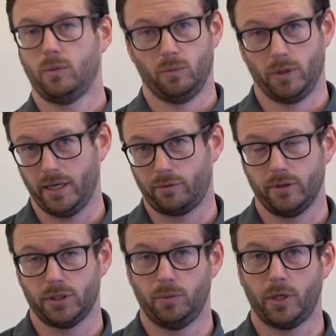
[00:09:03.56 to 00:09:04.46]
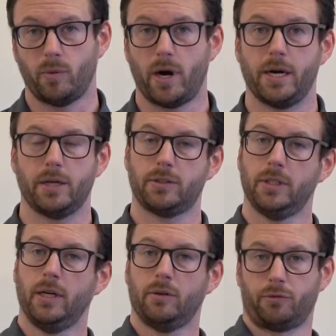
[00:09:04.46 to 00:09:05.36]
whatever is required
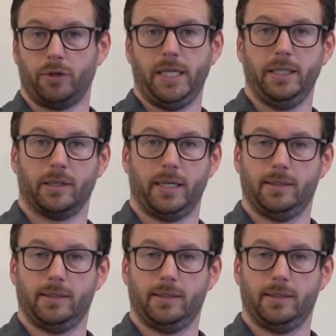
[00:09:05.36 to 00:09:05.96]
for either